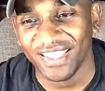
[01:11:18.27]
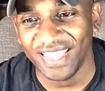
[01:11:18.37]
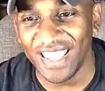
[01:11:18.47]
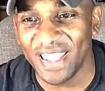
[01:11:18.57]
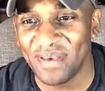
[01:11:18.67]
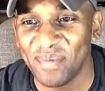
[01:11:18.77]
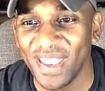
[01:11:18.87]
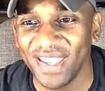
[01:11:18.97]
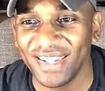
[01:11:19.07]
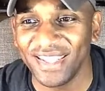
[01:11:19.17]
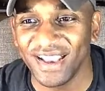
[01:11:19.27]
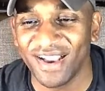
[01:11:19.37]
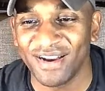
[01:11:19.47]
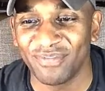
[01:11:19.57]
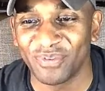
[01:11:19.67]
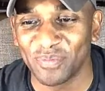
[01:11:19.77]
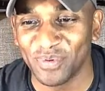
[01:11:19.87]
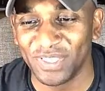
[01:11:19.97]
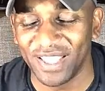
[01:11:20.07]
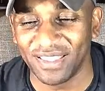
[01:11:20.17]
Yeah, man, he got
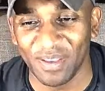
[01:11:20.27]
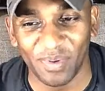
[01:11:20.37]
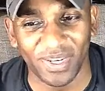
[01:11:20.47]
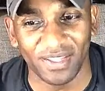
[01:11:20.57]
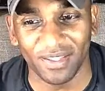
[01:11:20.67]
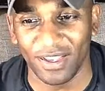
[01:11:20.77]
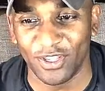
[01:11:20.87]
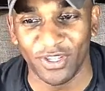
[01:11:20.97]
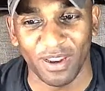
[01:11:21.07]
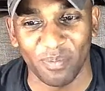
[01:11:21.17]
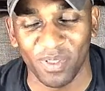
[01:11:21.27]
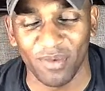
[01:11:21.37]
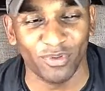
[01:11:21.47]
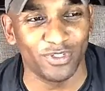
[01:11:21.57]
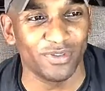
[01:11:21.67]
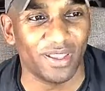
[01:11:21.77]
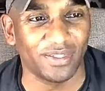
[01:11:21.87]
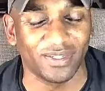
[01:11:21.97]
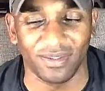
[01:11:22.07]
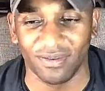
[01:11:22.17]
comfortable with that thing, but a good airplane will do
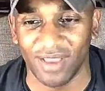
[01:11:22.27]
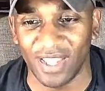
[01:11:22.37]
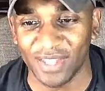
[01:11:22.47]
that to you.